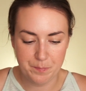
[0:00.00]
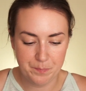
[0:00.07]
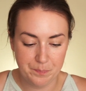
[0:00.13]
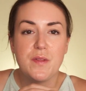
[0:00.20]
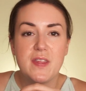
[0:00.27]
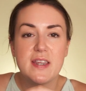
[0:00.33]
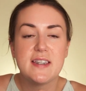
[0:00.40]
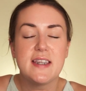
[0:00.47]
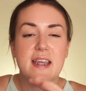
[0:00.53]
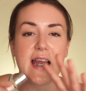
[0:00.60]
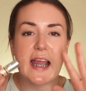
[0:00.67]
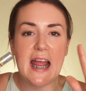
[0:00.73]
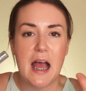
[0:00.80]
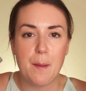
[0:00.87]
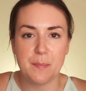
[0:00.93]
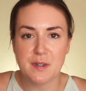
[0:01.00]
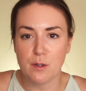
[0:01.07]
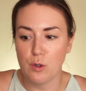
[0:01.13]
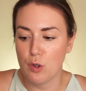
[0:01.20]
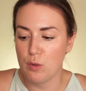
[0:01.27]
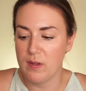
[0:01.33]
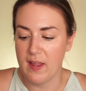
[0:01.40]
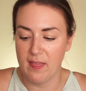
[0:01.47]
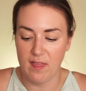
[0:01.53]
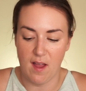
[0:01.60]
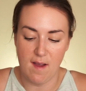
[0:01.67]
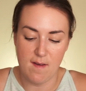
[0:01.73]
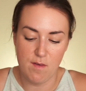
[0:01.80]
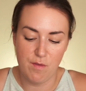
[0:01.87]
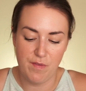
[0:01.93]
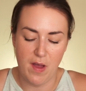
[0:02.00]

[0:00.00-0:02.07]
This scent I absolutely love,